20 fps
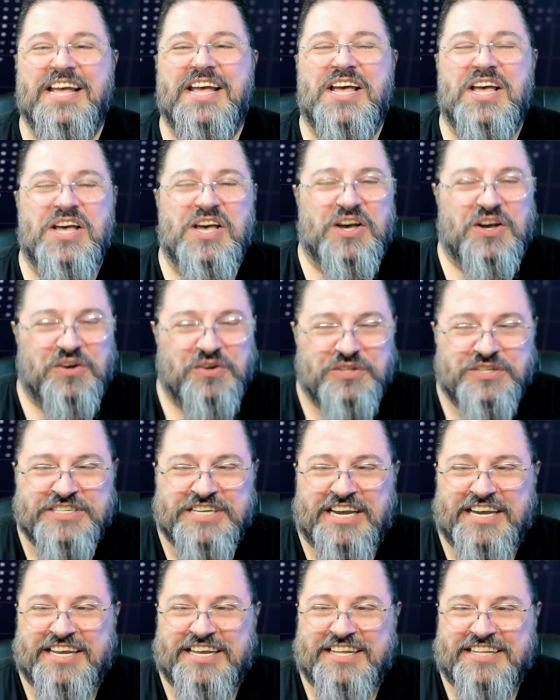Go
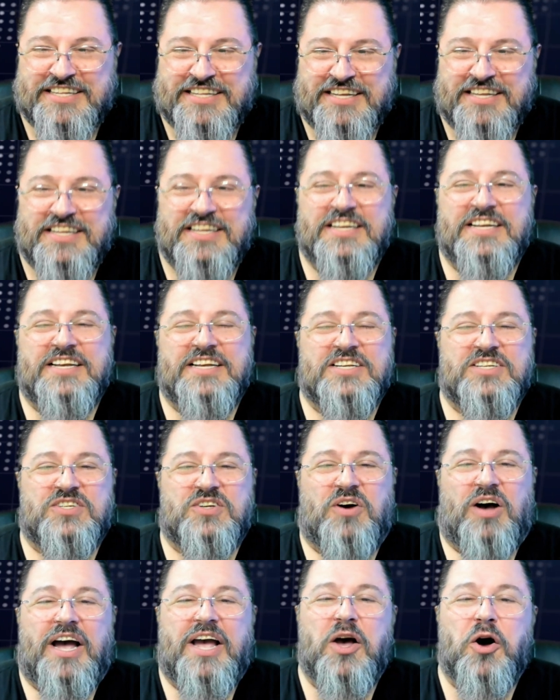check it. So
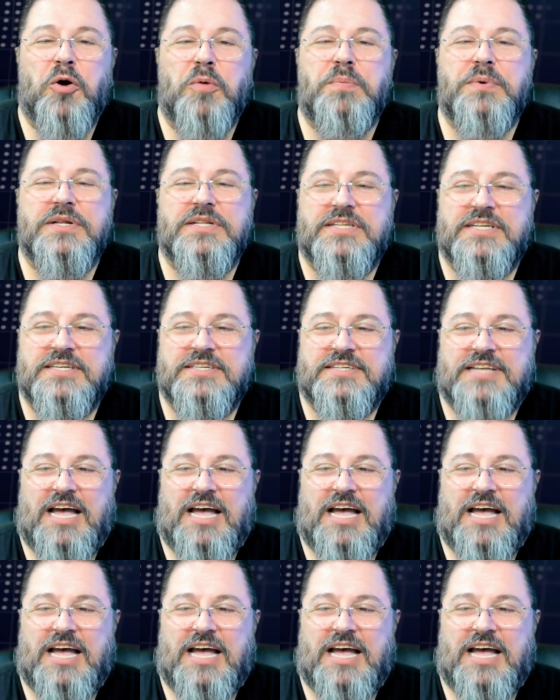I hope it is